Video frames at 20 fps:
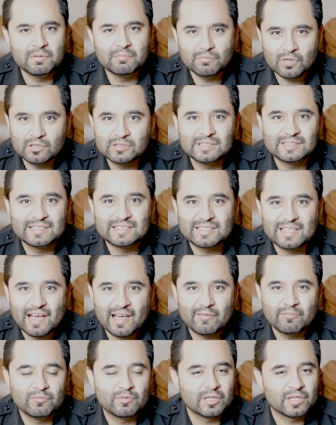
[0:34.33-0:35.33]
But most of the
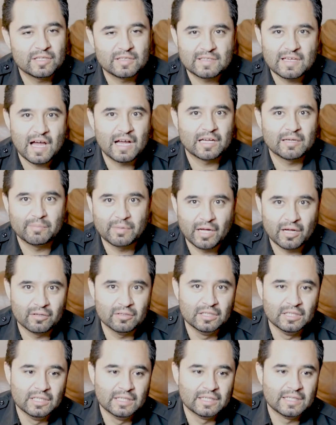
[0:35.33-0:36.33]
time, we're gonna talk
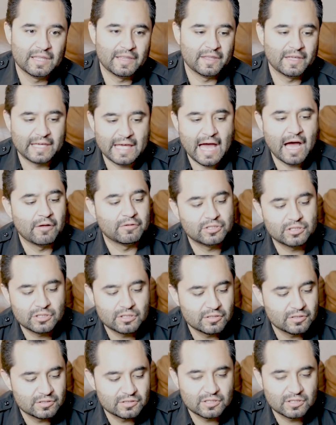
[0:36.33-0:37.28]
about the couch.